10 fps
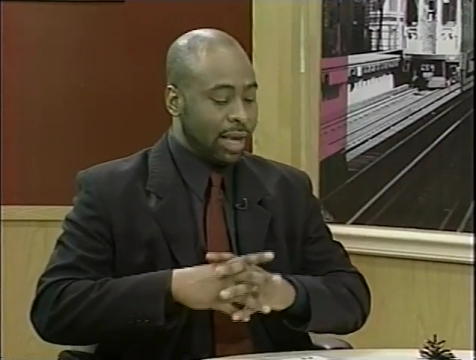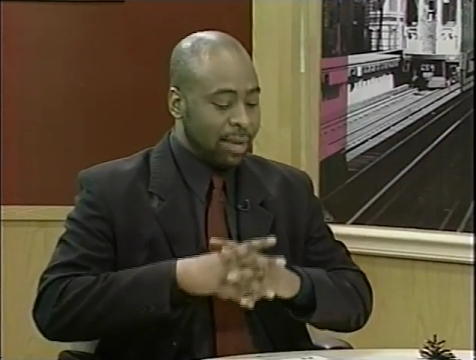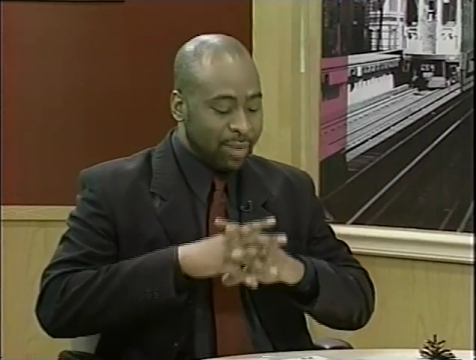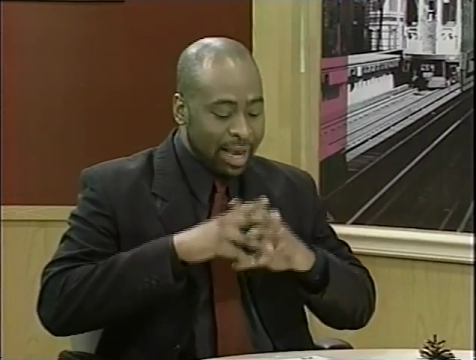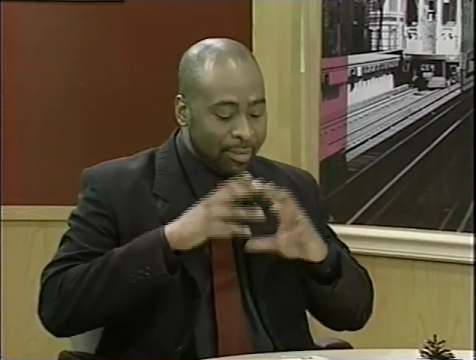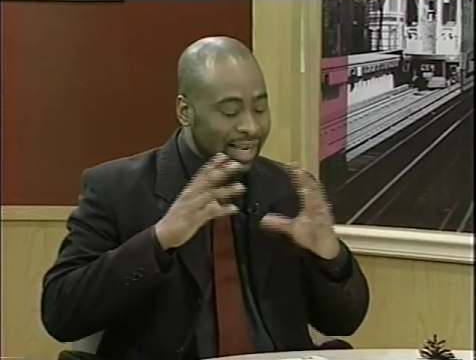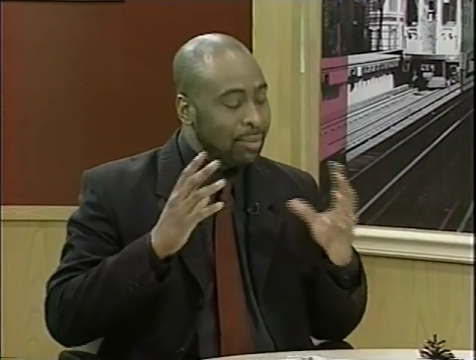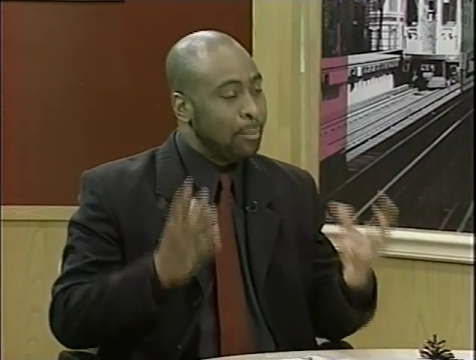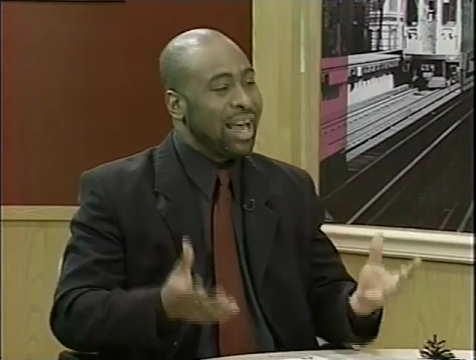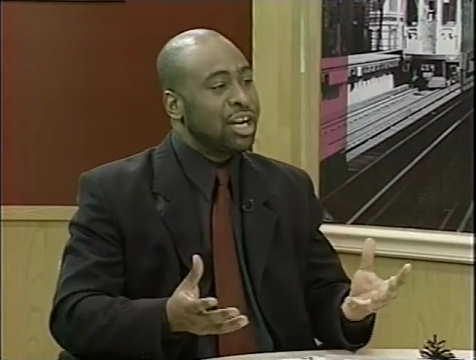it may mean
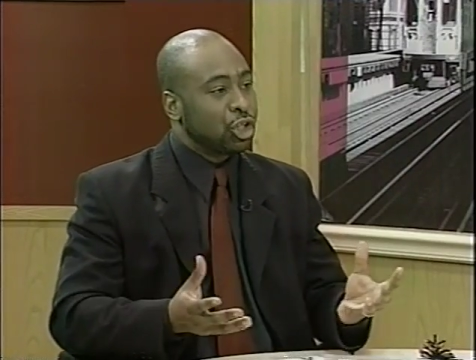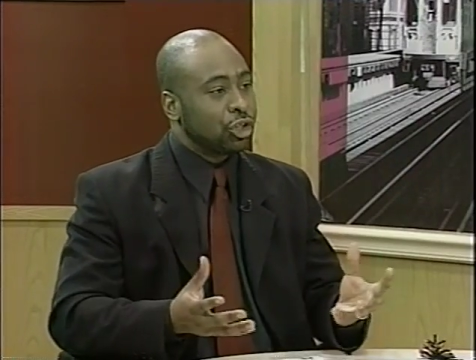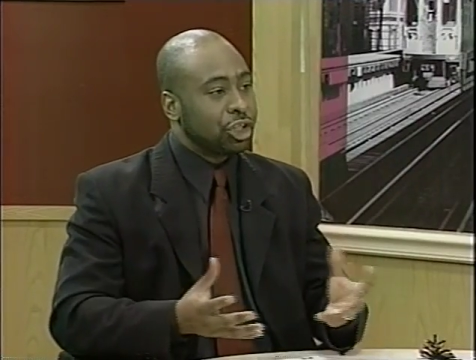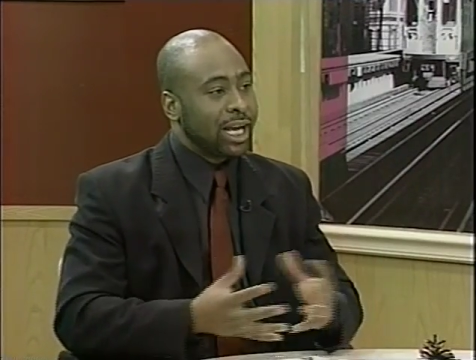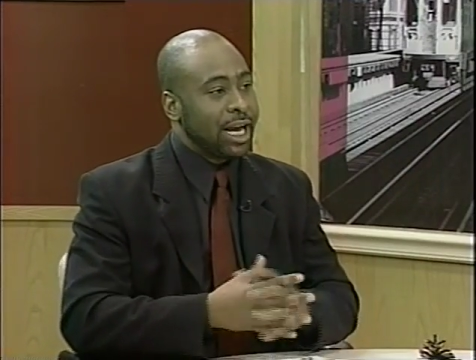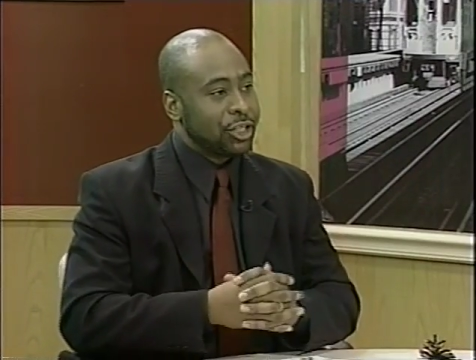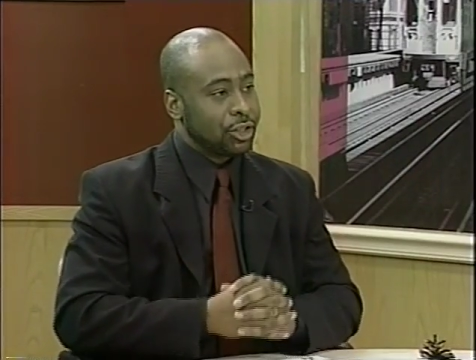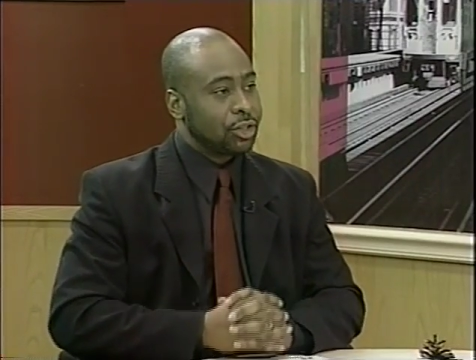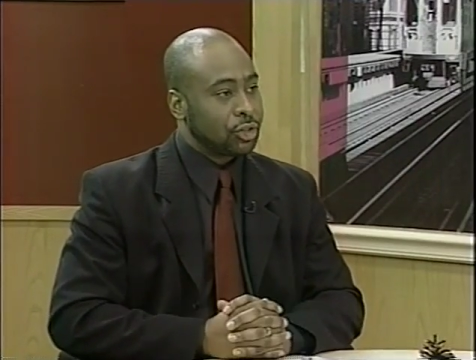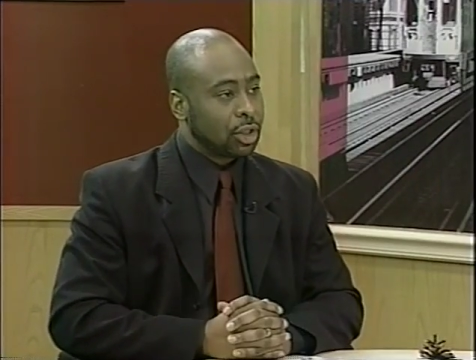a major change
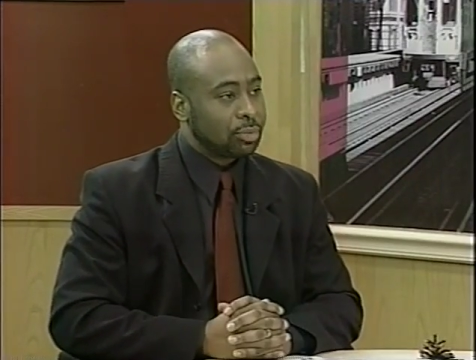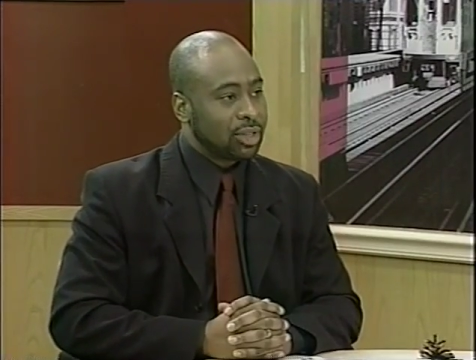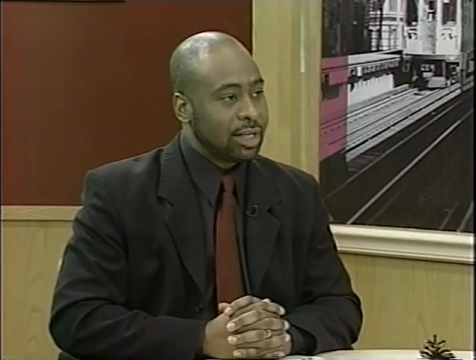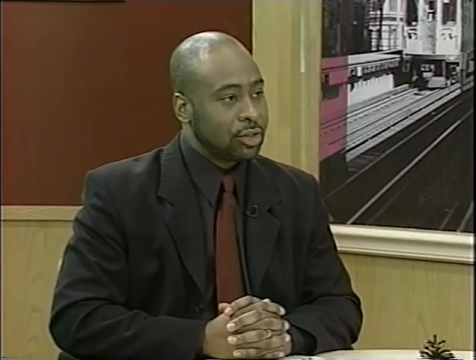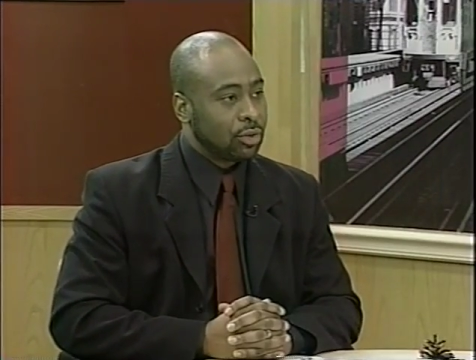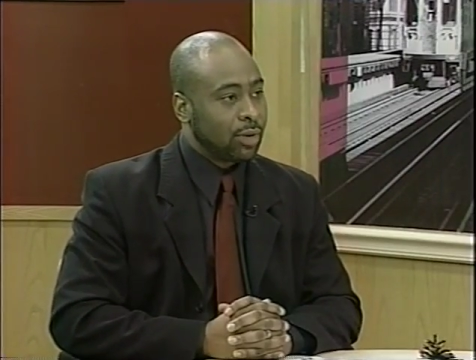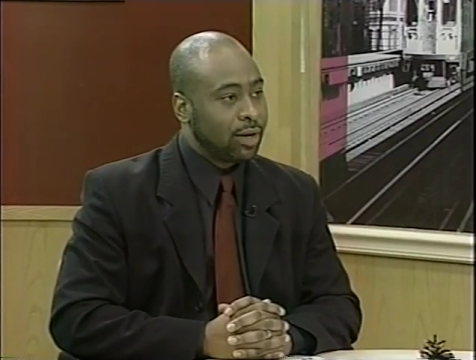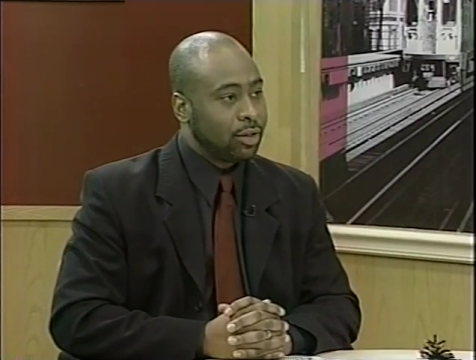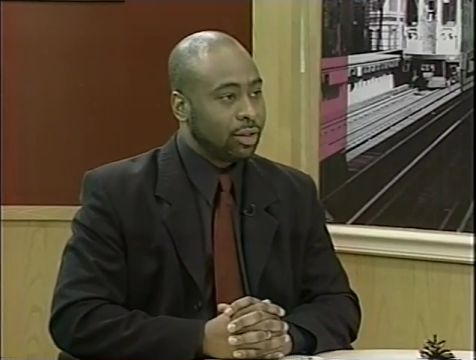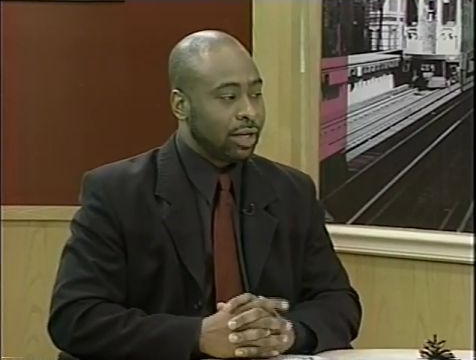in the circumstances
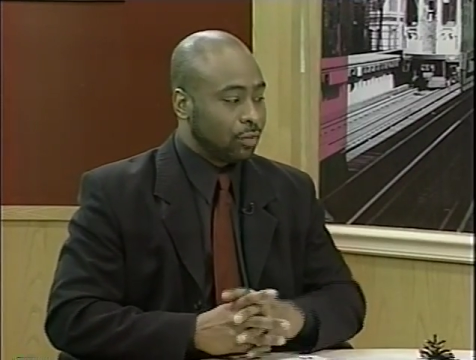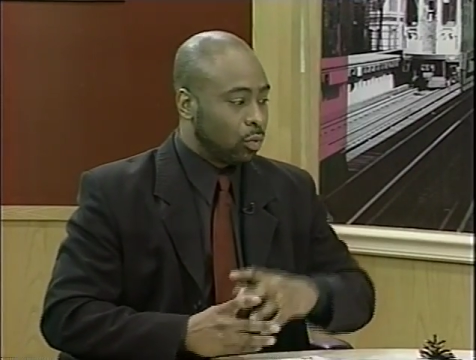around your life,